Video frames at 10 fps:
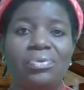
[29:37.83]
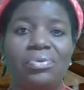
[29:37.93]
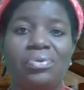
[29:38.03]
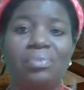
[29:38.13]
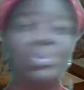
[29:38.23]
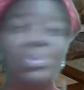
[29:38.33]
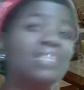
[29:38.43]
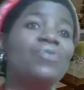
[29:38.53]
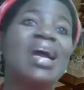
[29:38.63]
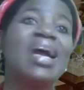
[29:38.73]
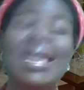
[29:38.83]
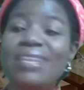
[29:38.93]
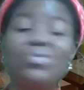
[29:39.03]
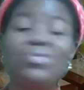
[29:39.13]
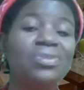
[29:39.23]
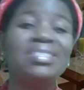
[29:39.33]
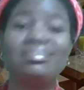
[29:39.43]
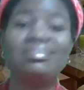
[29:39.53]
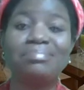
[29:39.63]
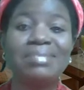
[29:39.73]
But if you are high, they will just
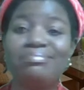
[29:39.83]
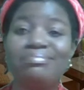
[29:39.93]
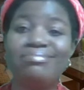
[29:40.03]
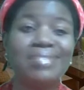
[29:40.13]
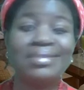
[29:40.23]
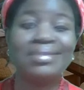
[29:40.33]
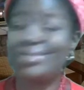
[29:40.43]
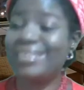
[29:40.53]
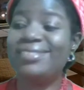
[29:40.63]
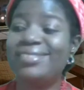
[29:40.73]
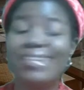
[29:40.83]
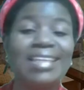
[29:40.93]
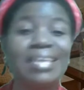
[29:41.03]
be look at them.